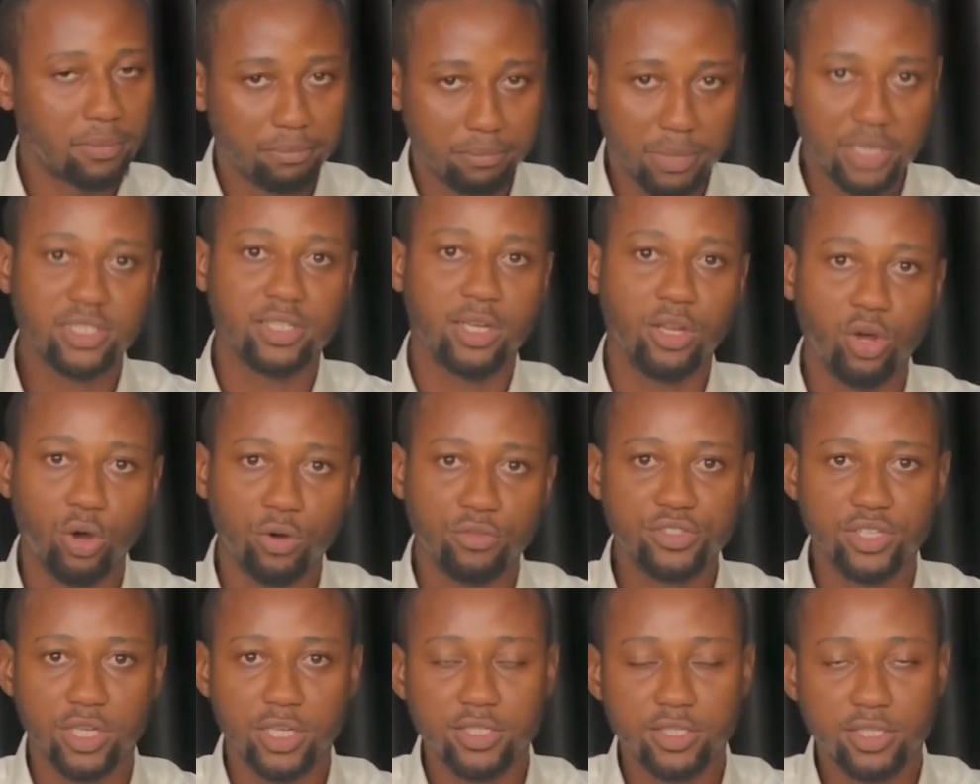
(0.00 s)
Makes a lot
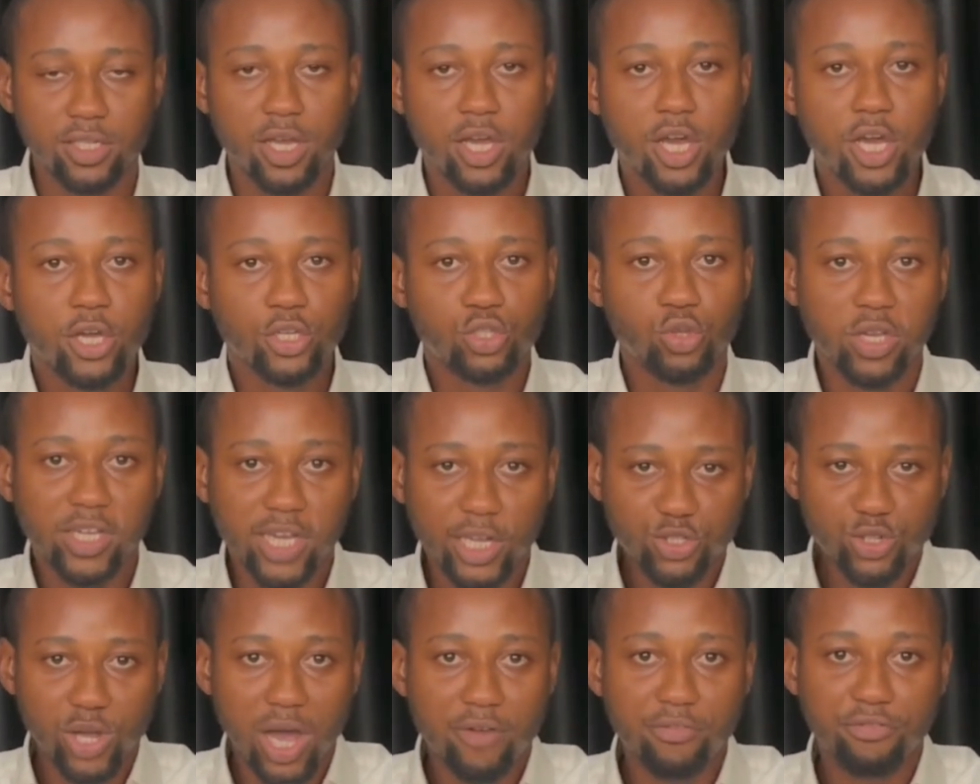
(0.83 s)
of sense. So in
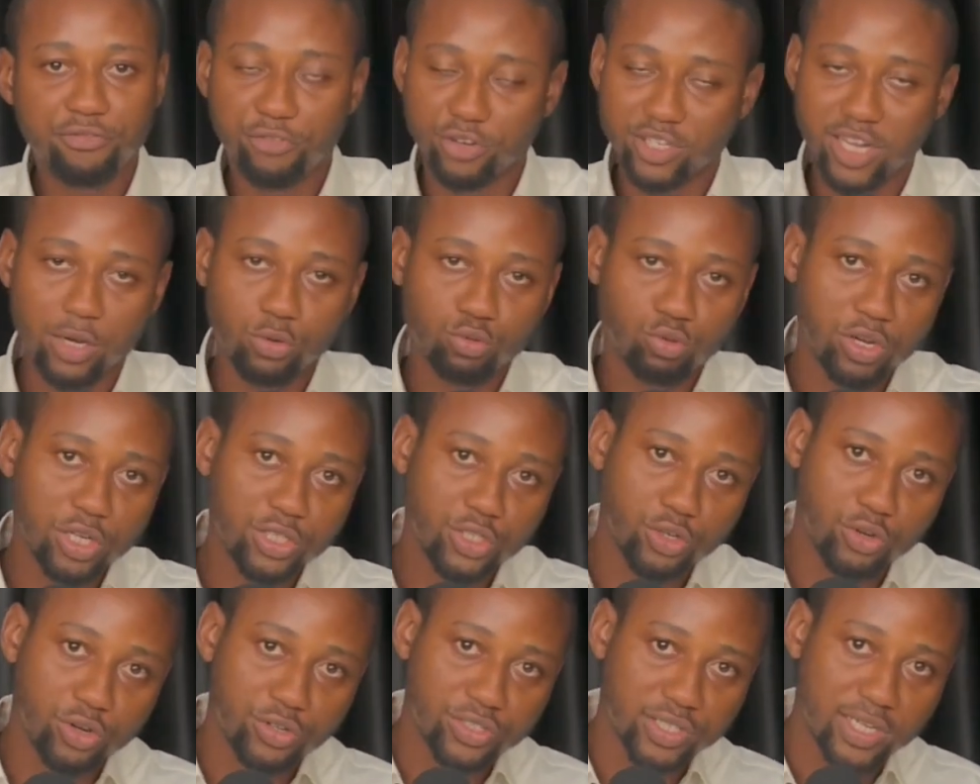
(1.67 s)
case you have further
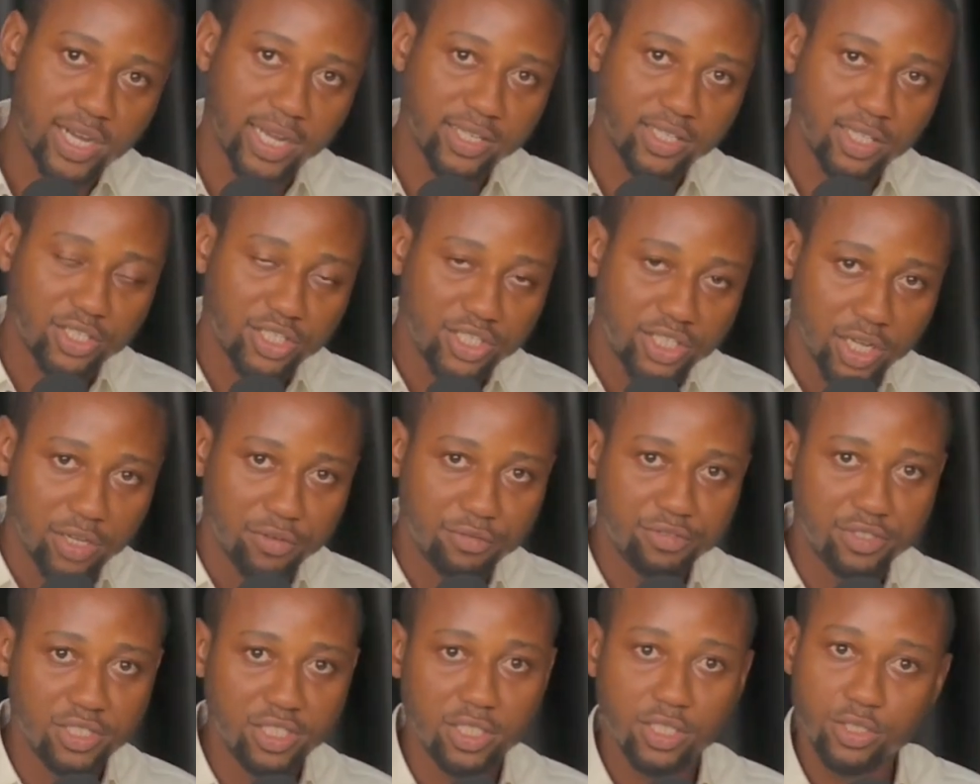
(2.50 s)
questions regarding
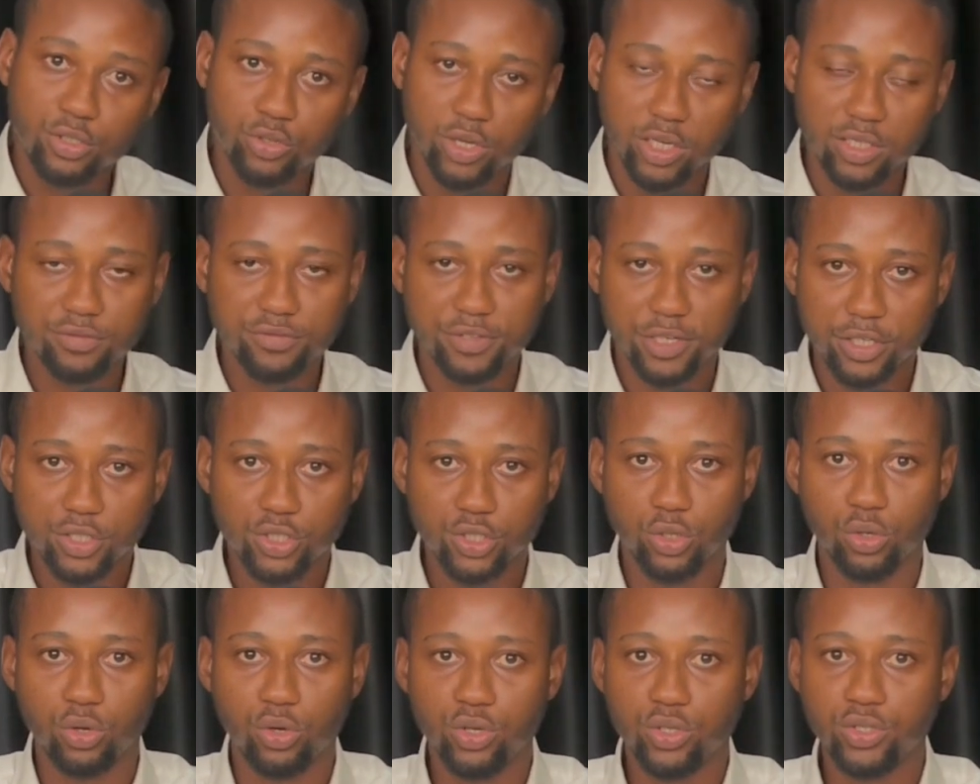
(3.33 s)
JV, joint
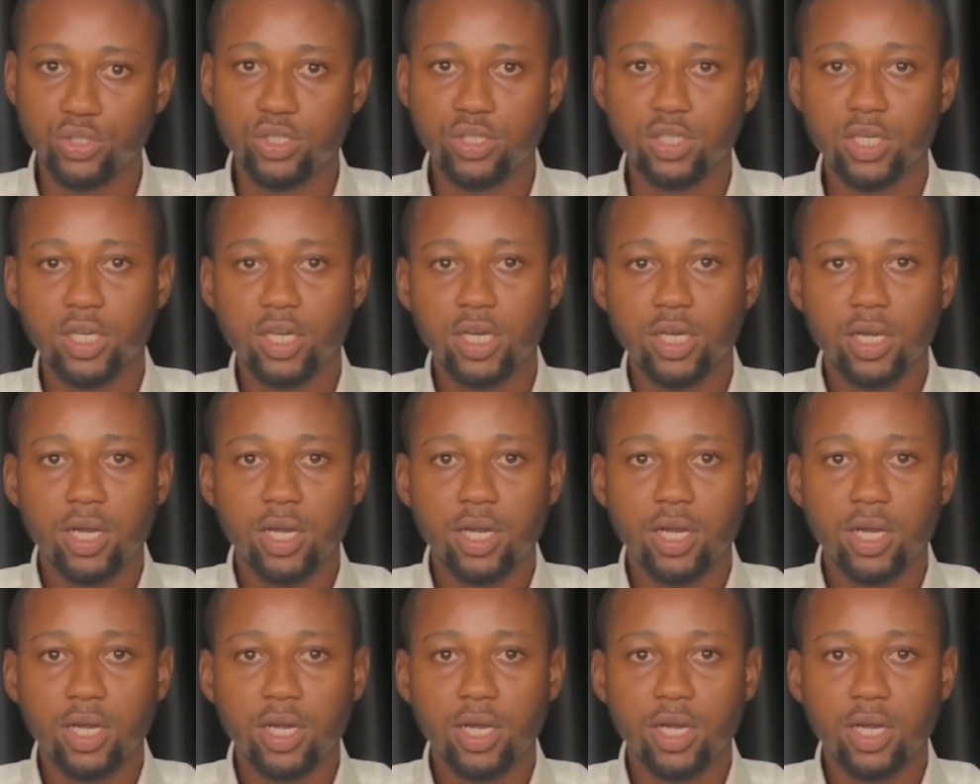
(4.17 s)
ventures,